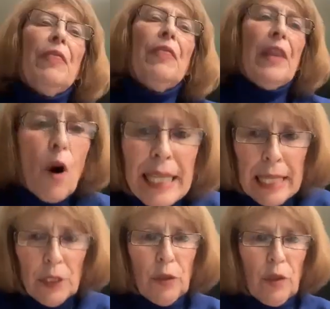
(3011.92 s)
there
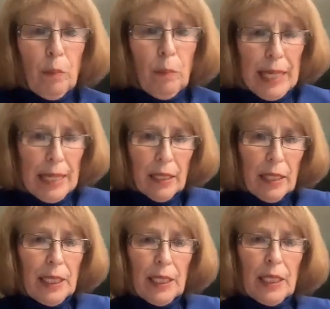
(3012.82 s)
are
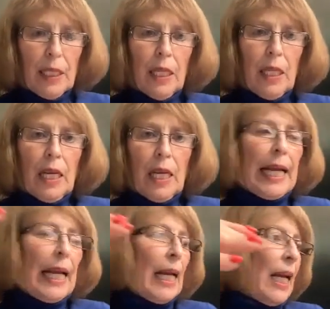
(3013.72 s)
naturopaths
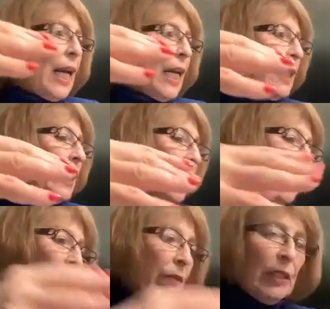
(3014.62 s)
and
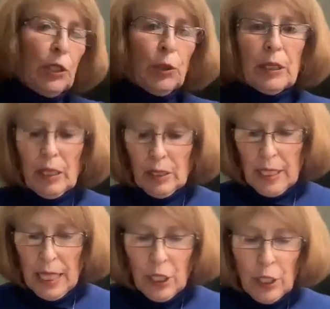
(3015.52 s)
individuals
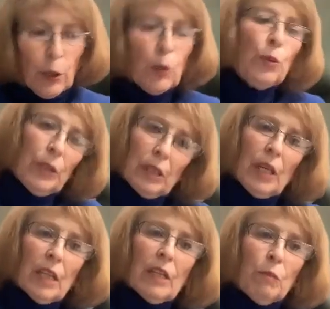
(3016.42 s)
that use a
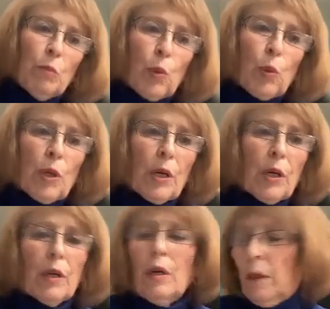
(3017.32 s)
lot of
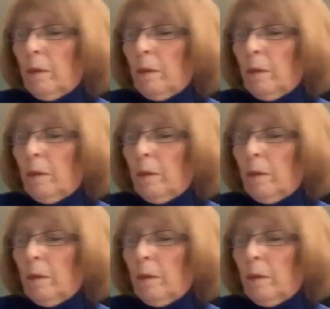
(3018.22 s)
more